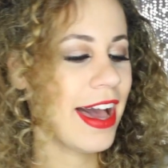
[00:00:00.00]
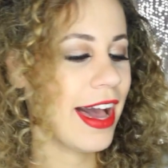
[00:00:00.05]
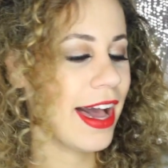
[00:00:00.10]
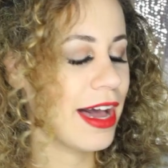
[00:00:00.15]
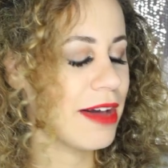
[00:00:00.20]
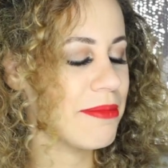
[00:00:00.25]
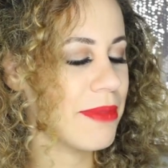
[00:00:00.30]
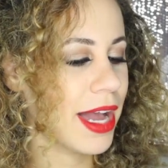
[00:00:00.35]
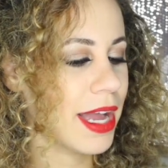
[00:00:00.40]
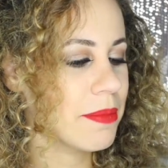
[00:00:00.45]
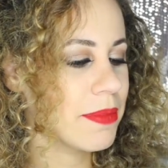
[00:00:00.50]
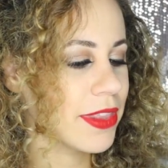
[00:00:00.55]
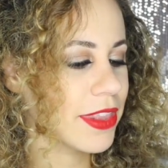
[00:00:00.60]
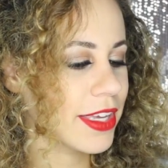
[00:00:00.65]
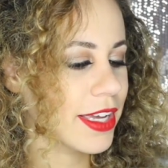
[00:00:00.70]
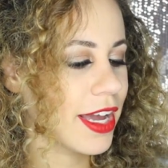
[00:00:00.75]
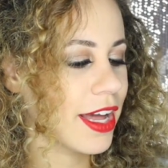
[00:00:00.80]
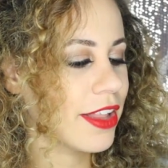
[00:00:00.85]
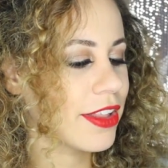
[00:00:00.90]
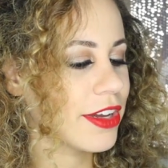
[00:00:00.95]
I'm in
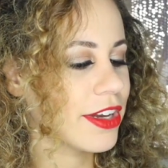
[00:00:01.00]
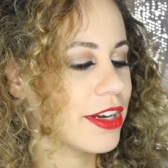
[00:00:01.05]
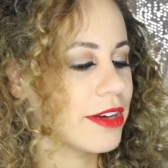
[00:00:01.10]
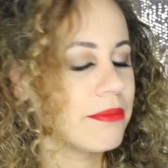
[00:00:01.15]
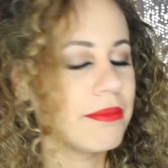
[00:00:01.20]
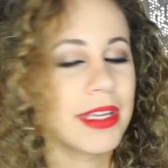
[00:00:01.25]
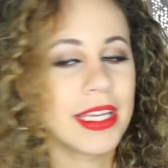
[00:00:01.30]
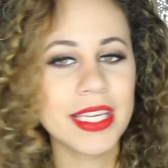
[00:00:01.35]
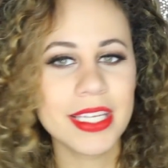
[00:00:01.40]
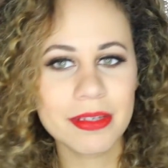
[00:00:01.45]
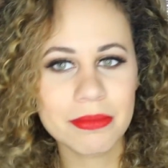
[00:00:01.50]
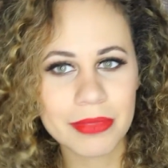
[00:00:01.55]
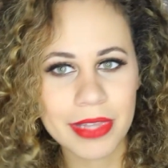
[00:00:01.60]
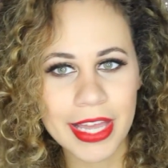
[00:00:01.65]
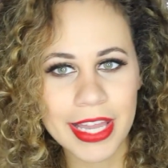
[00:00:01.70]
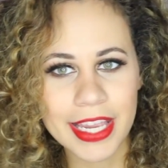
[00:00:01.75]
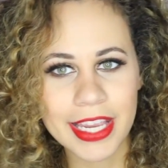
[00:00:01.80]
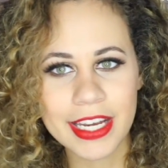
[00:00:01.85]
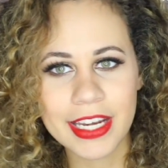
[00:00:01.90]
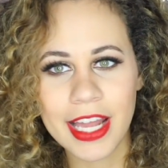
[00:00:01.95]
the color medium
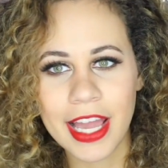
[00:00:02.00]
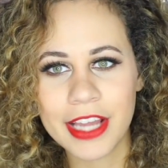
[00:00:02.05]
light.